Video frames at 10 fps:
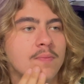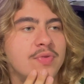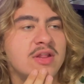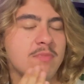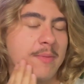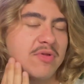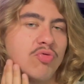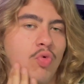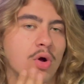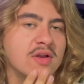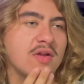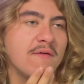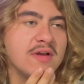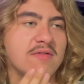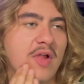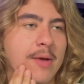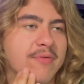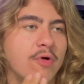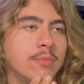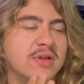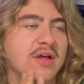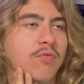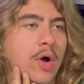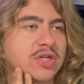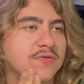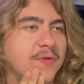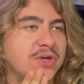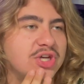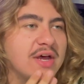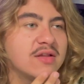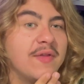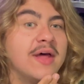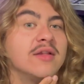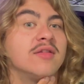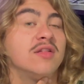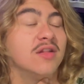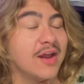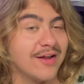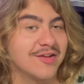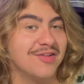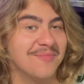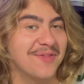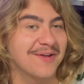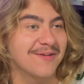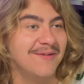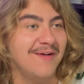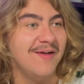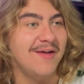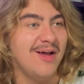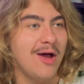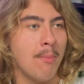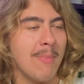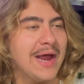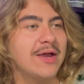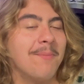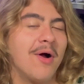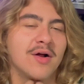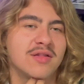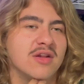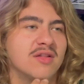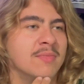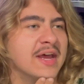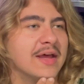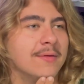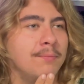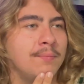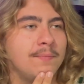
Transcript: this might be the worst offensive line performance I've watched for the Jets, and that is saying something. Micah Parsons, man.